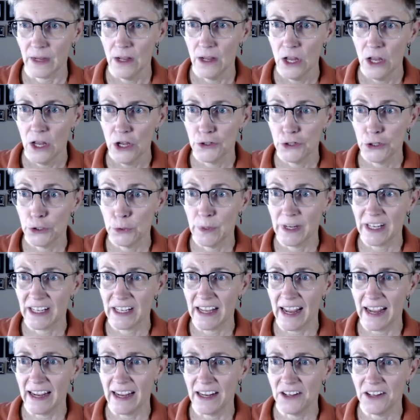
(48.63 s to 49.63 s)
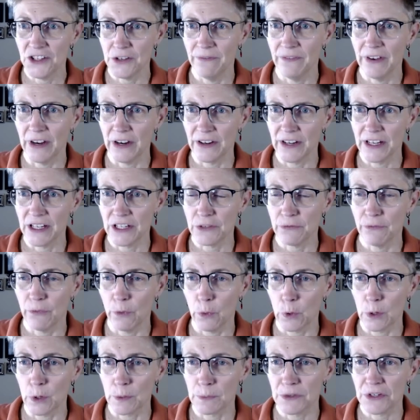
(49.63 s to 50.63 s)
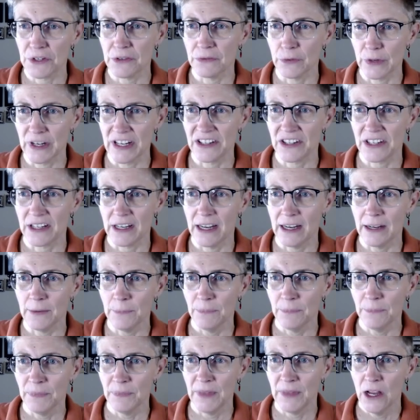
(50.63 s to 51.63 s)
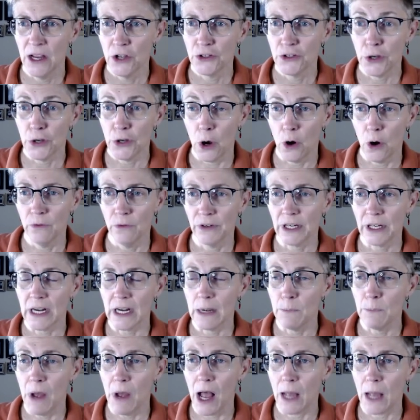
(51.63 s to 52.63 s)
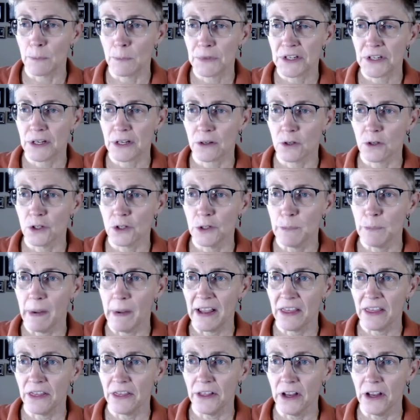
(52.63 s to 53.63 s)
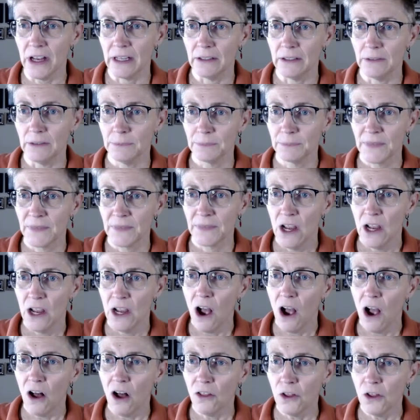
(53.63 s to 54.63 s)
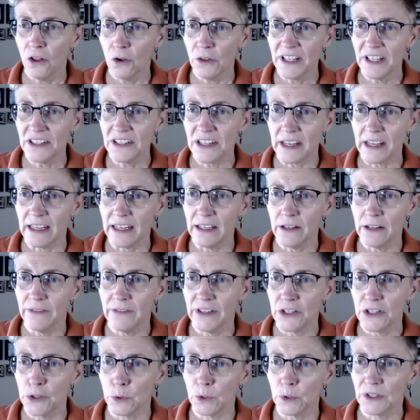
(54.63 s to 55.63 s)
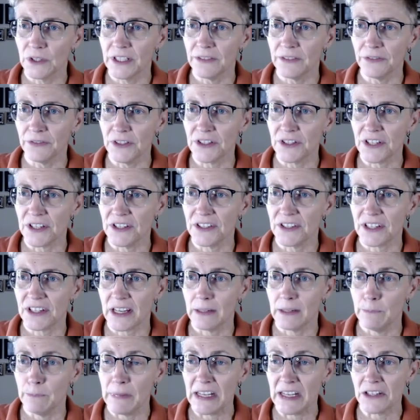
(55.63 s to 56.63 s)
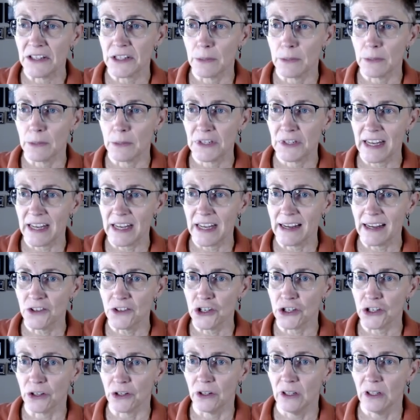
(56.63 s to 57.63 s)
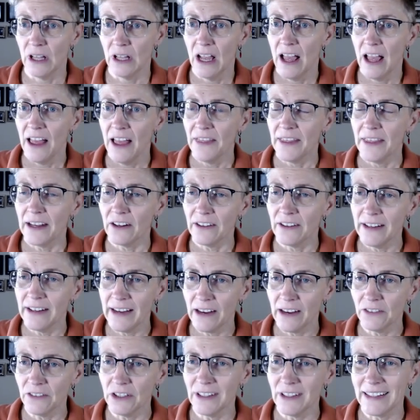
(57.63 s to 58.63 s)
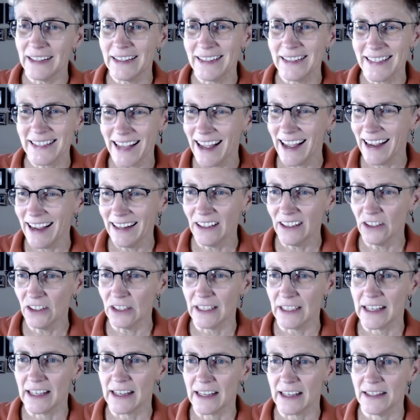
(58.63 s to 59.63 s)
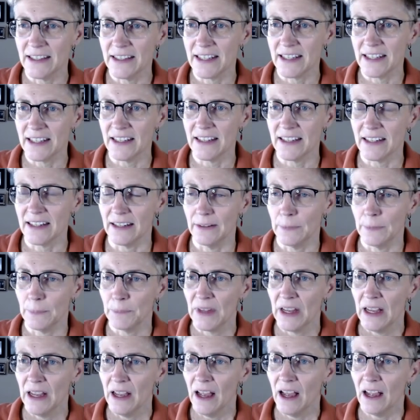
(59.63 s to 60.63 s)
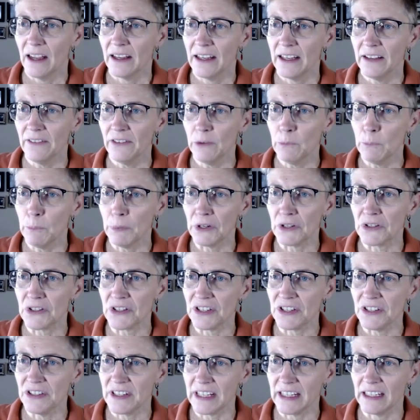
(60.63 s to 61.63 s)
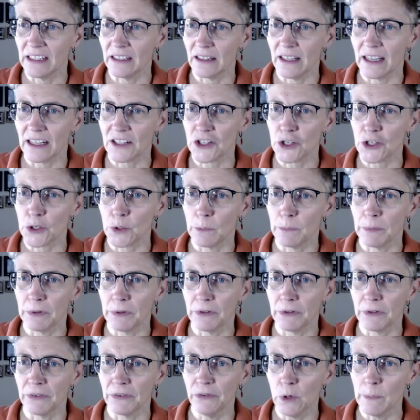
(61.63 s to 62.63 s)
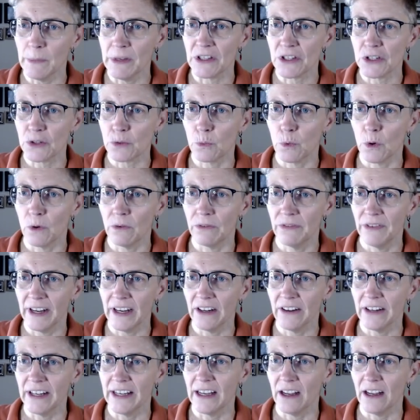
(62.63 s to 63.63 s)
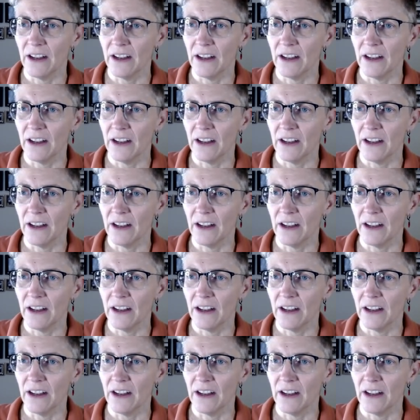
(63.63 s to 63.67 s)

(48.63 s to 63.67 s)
to engage in various forms of reasoning, to overcome obstacles by thought. Although these individual differences can be substantial, they are never entirely consistent. A given person's intellectual performance will vary on